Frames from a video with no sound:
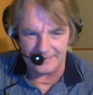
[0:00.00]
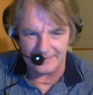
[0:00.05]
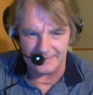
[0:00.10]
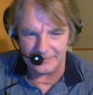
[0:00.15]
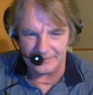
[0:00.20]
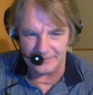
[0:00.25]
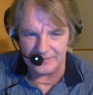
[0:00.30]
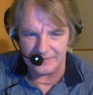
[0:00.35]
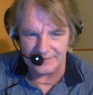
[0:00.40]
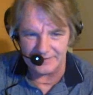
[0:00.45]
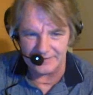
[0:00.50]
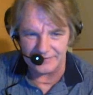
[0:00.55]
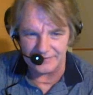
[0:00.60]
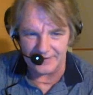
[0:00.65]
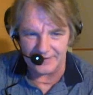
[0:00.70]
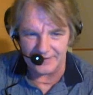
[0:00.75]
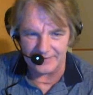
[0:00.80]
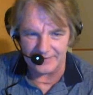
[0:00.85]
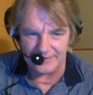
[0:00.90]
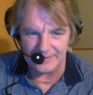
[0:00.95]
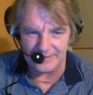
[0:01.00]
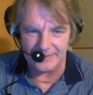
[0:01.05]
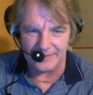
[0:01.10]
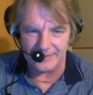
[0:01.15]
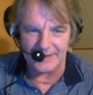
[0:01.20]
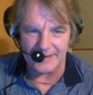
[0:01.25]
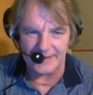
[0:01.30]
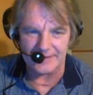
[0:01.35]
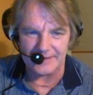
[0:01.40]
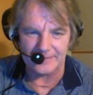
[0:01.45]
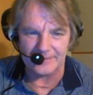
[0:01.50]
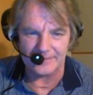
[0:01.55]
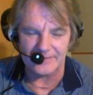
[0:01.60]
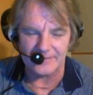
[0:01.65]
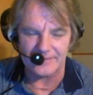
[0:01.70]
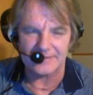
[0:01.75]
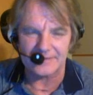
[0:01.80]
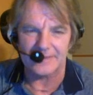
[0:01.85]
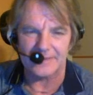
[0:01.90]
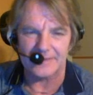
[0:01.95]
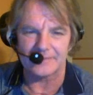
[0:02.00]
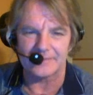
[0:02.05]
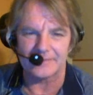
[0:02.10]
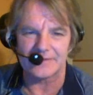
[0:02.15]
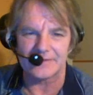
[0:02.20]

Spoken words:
point the shower head back up on top of